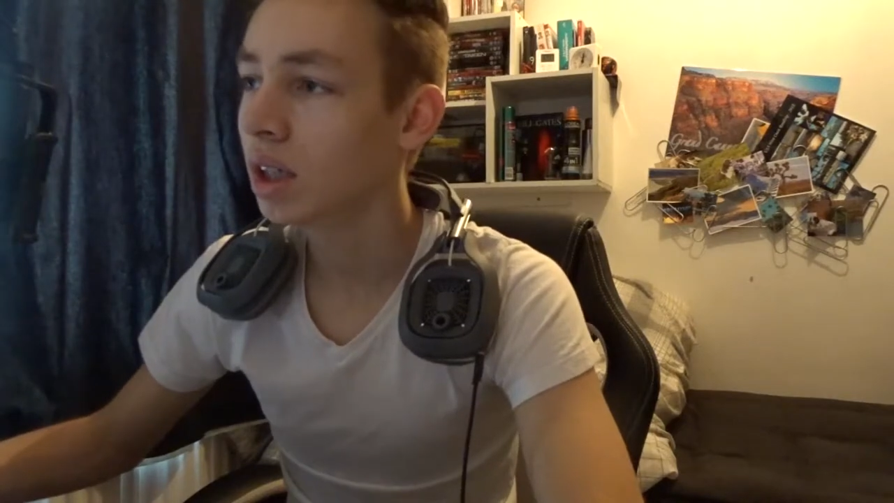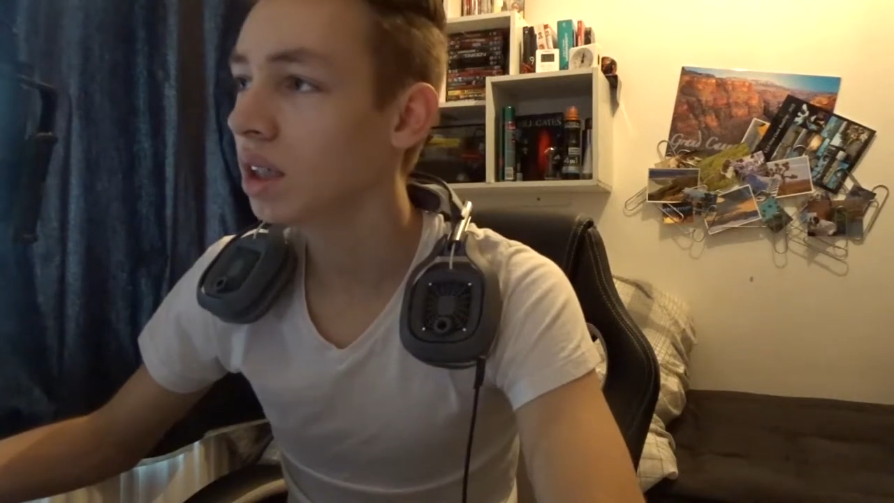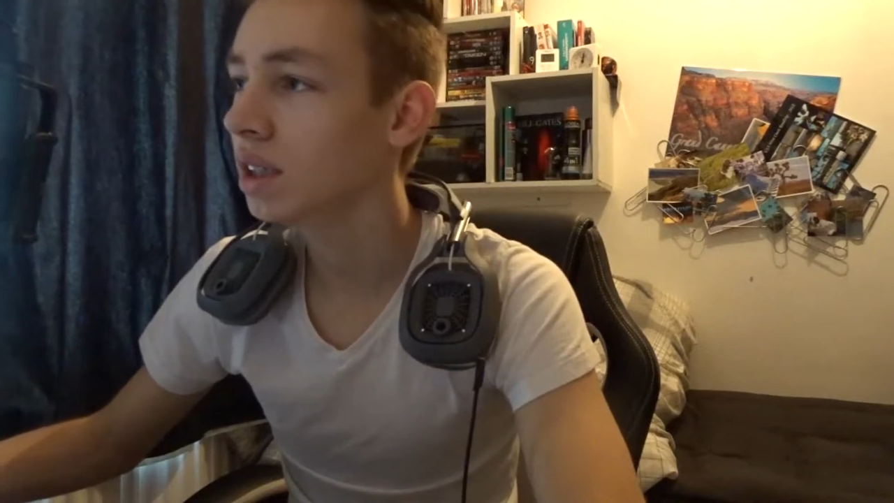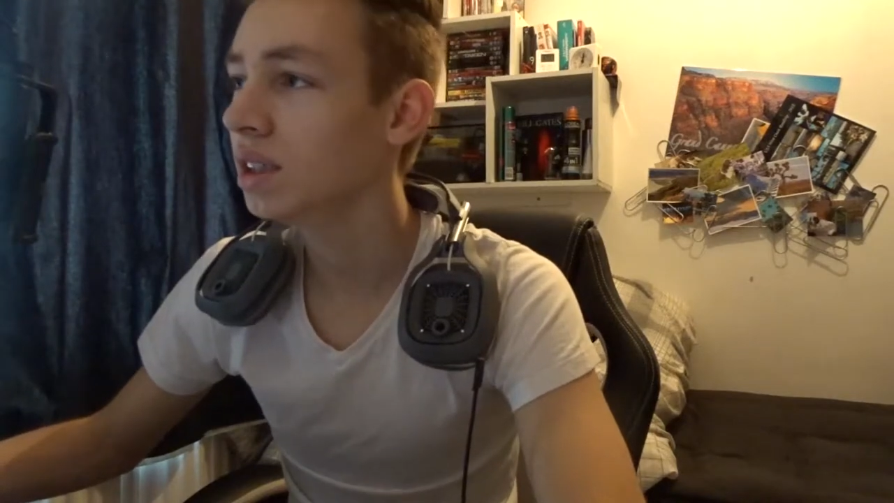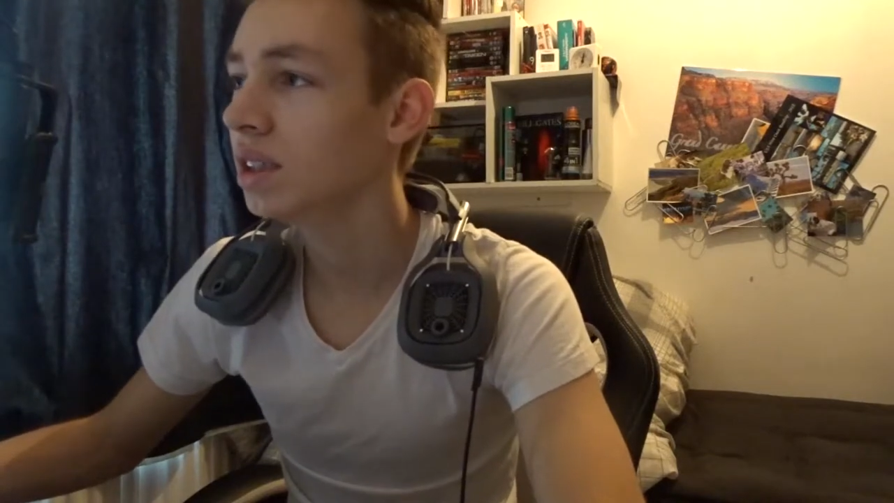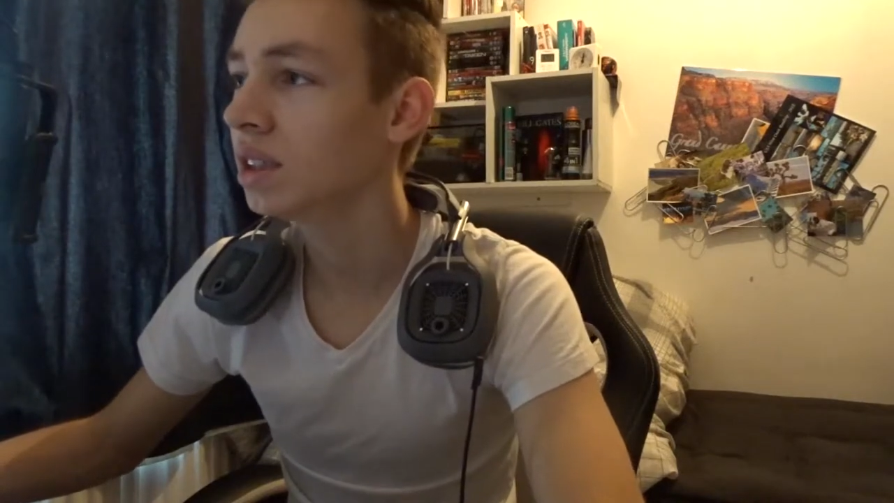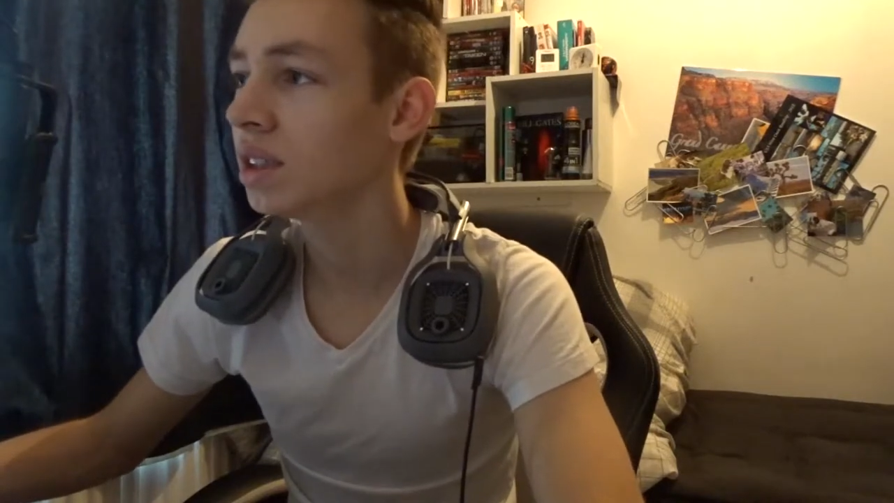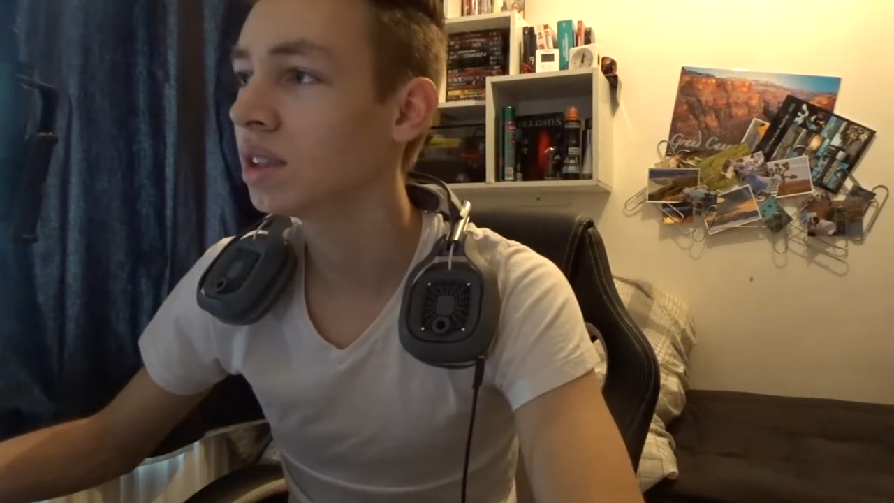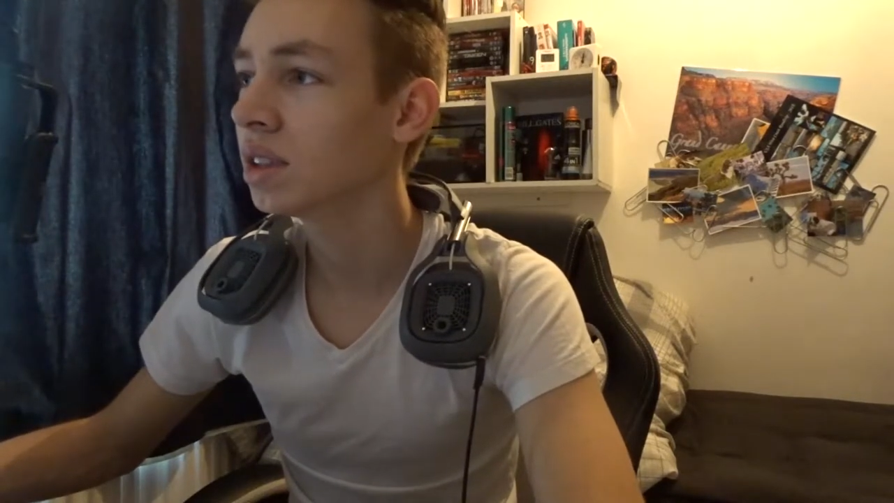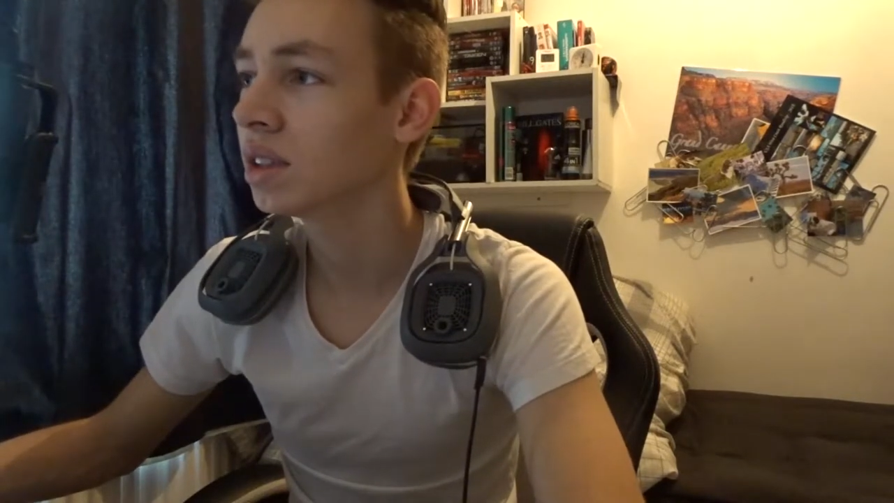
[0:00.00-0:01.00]

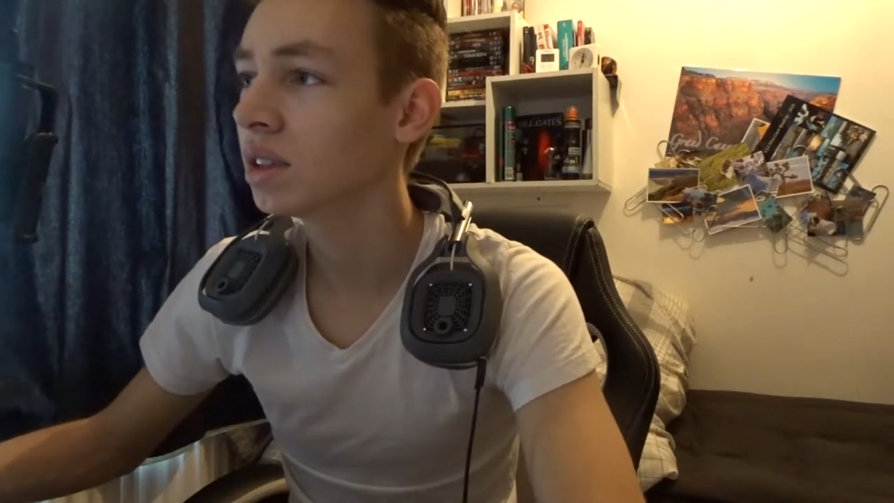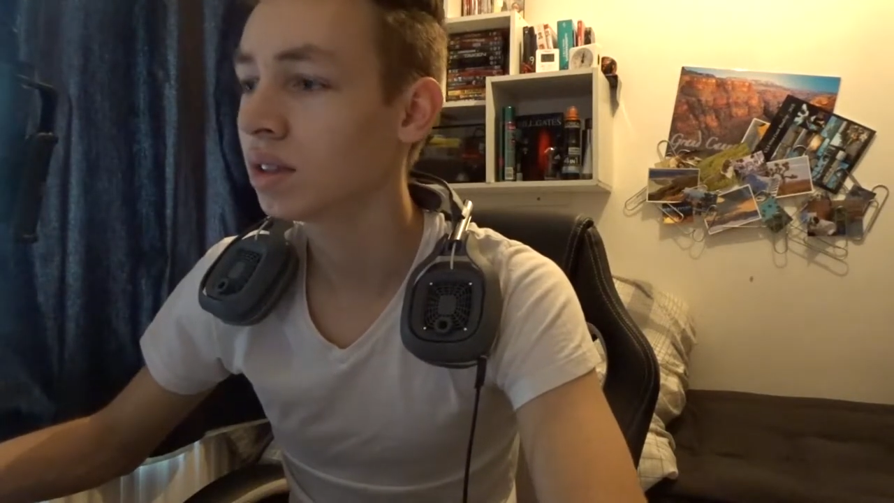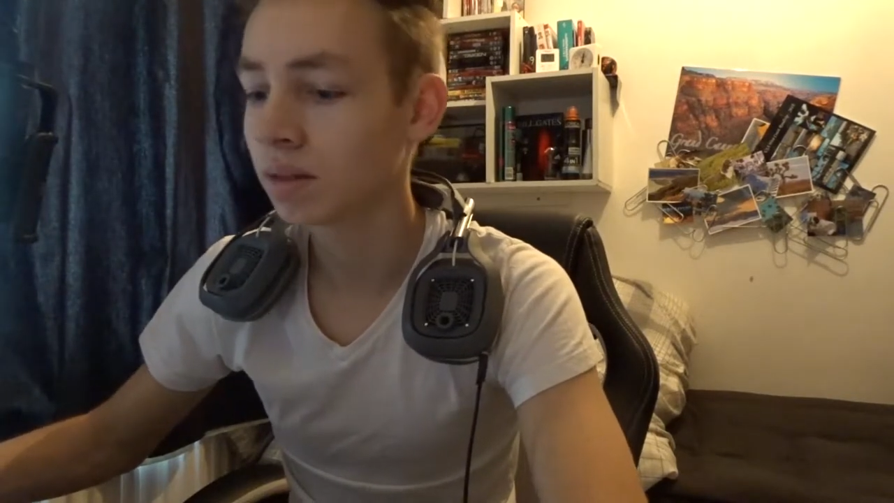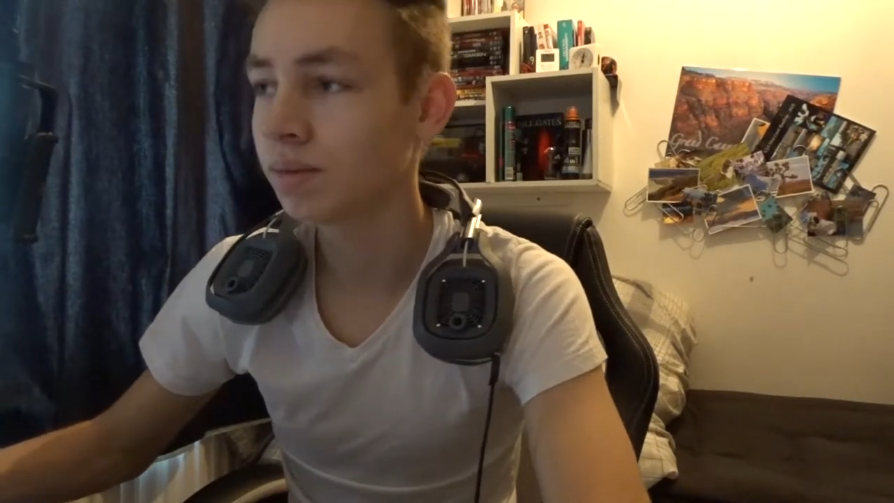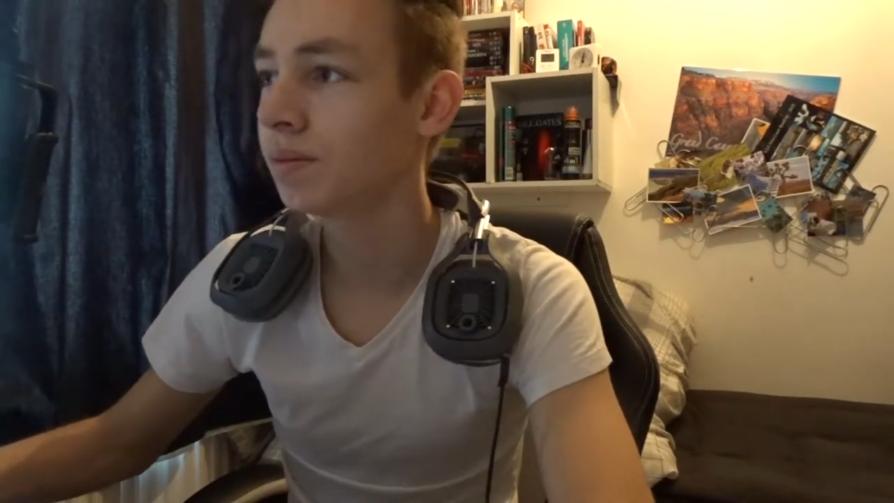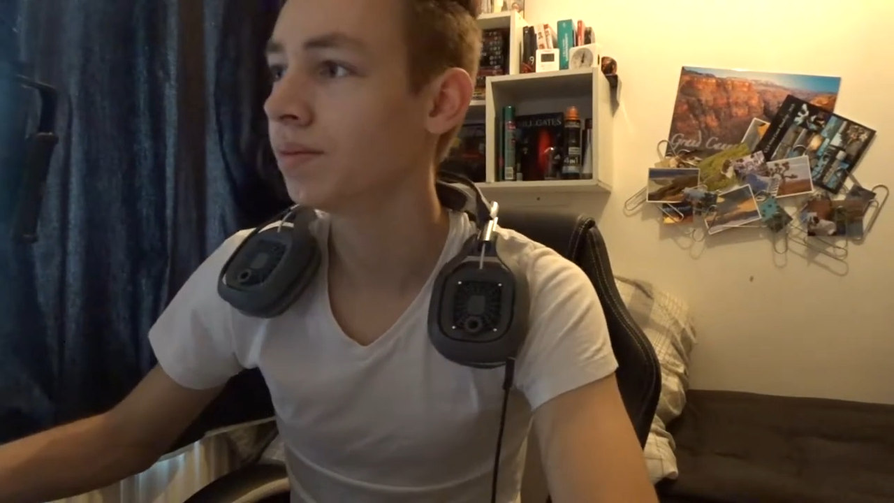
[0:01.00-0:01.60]
Hiya.